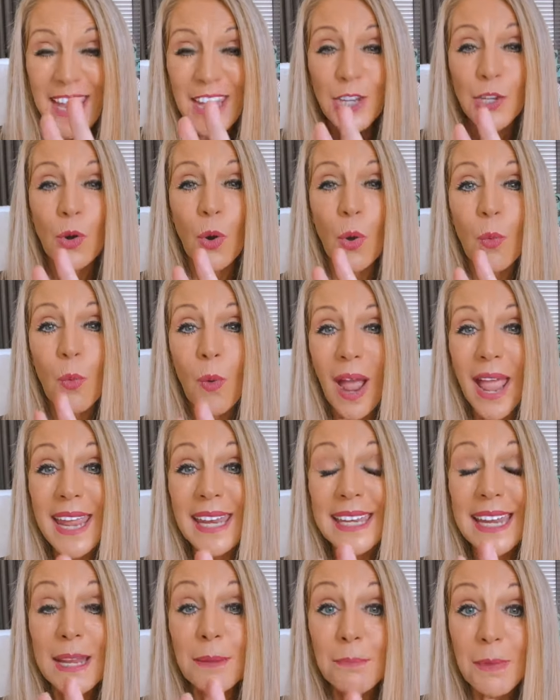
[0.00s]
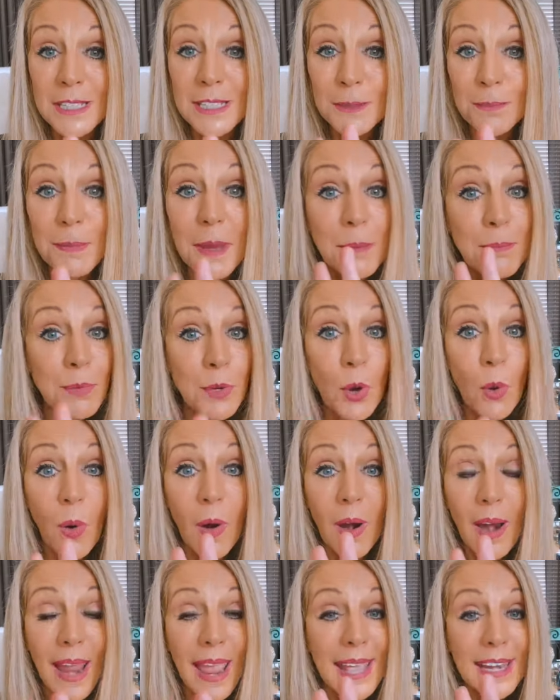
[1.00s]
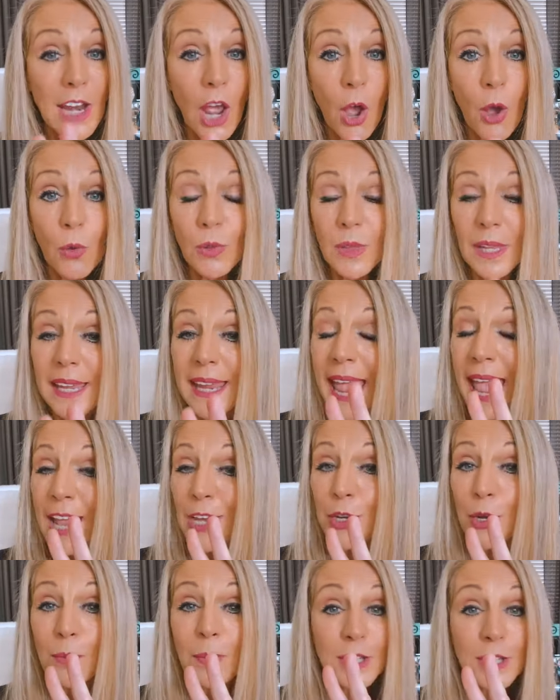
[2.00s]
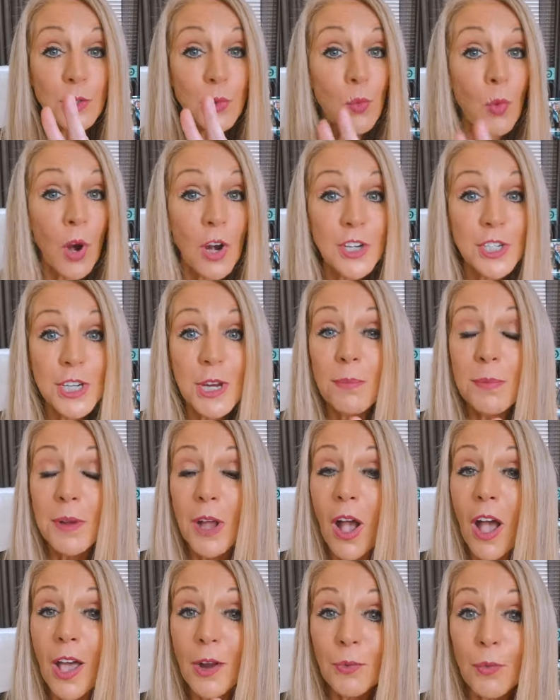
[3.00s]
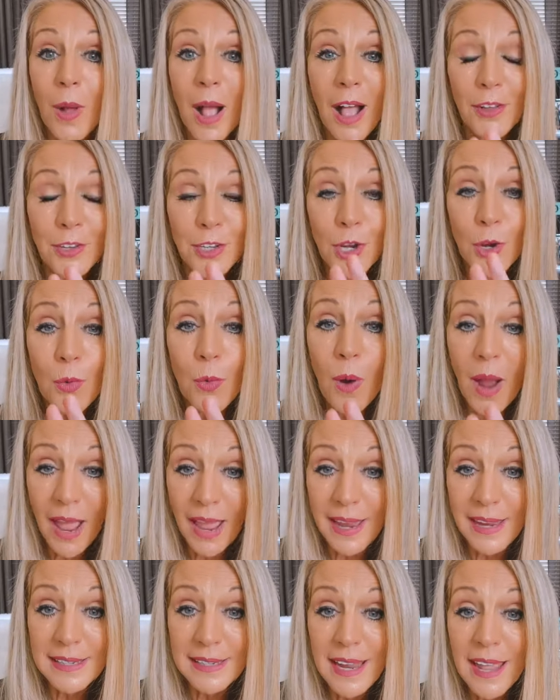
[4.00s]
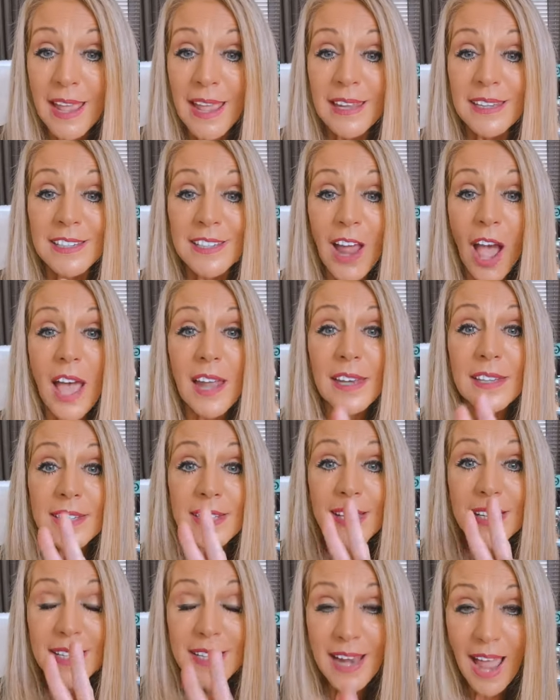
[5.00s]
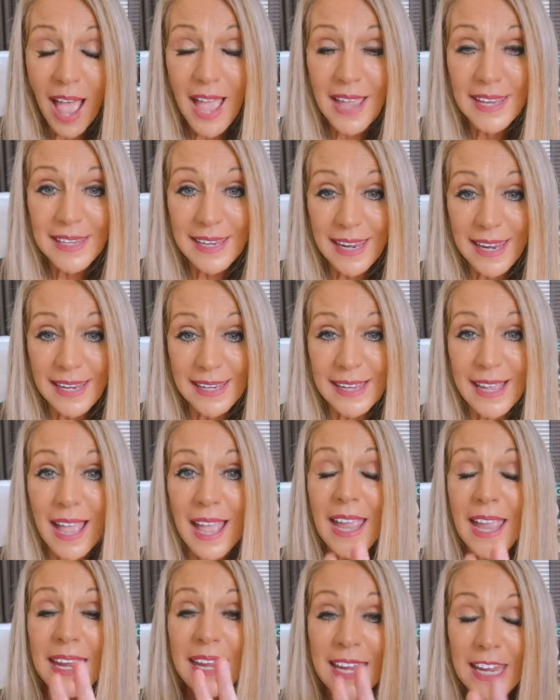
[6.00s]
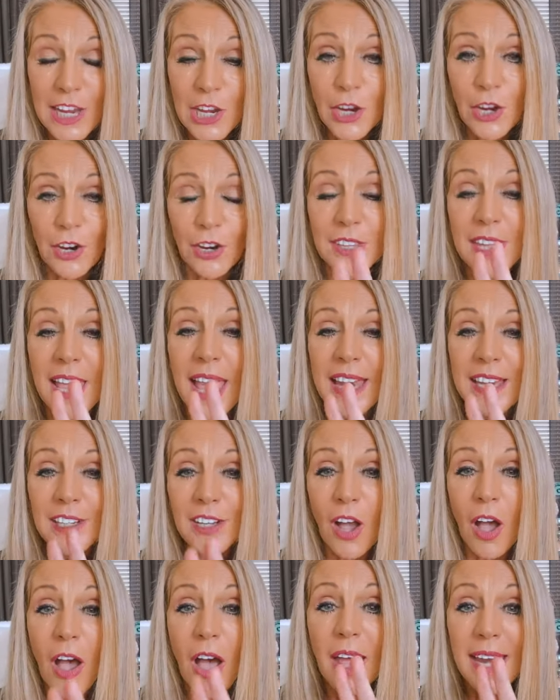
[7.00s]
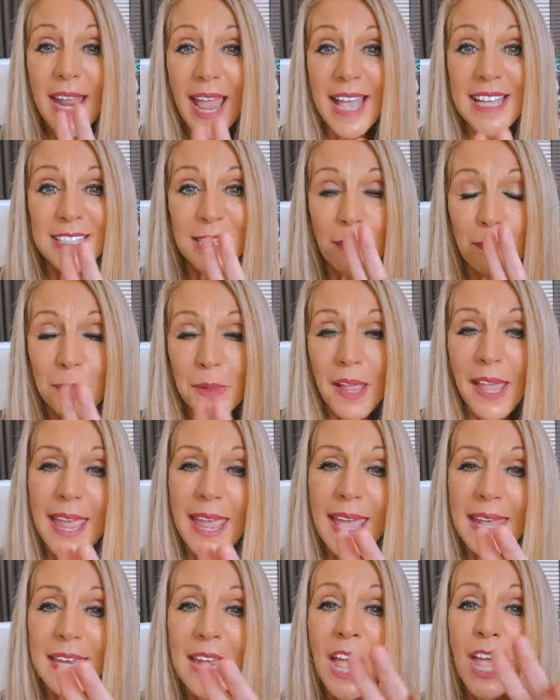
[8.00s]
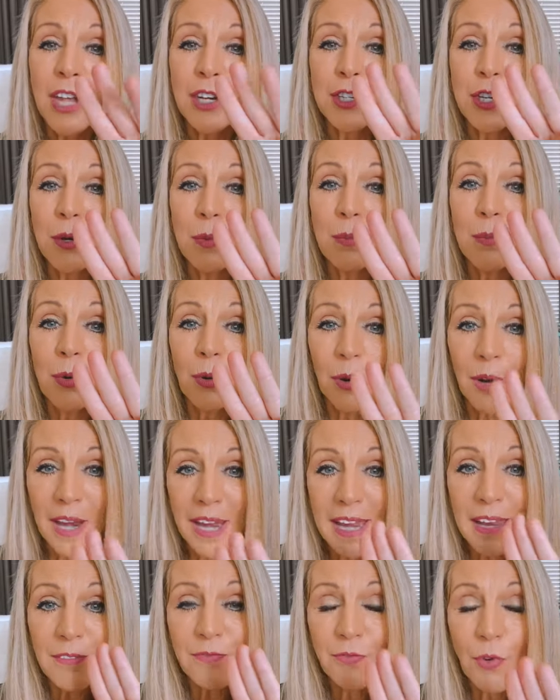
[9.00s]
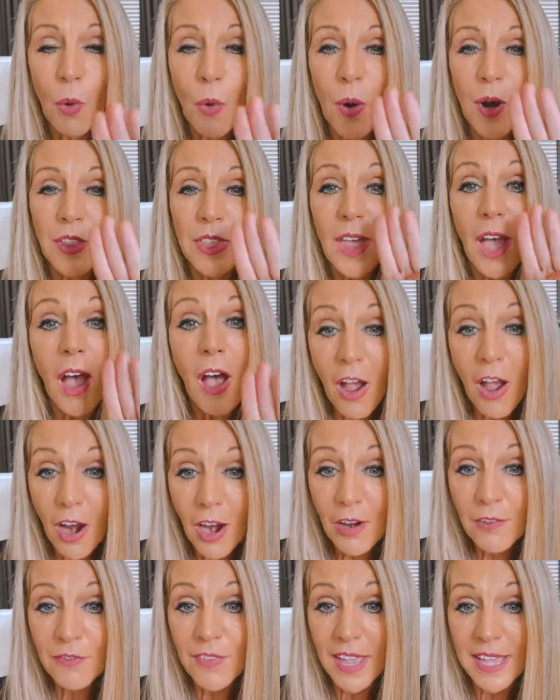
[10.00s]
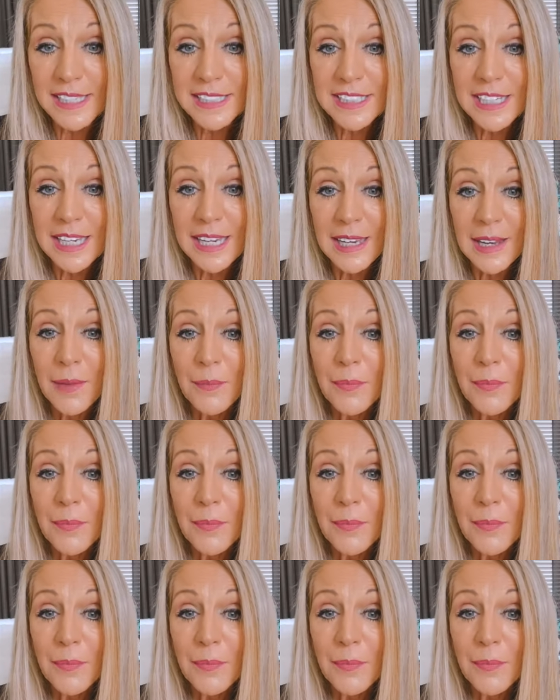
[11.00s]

Your waiting must be pure and holy, and you must worship God while you wait, not denying here that God has a plan to bring forth harvest.